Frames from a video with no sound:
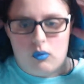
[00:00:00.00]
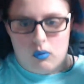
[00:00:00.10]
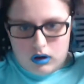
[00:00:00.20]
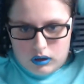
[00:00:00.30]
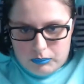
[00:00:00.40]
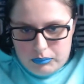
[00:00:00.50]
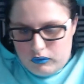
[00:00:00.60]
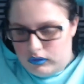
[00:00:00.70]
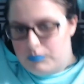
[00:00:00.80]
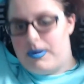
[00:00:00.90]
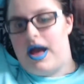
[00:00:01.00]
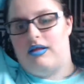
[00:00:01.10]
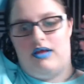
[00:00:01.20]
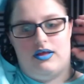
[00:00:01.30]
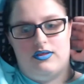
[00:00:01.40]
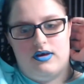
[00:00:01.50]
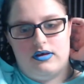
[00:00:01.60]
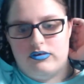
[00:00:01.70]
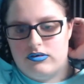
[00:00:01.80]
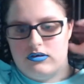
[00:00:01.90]
or pull it back like
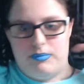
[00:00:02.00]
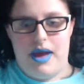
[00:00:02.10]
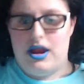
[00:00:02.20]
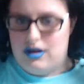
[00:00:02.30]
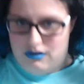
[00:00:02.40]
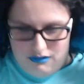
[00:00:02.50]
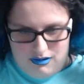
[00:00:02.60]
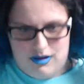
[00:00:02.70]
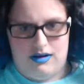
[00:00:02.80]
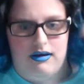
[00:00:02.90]
this, depending on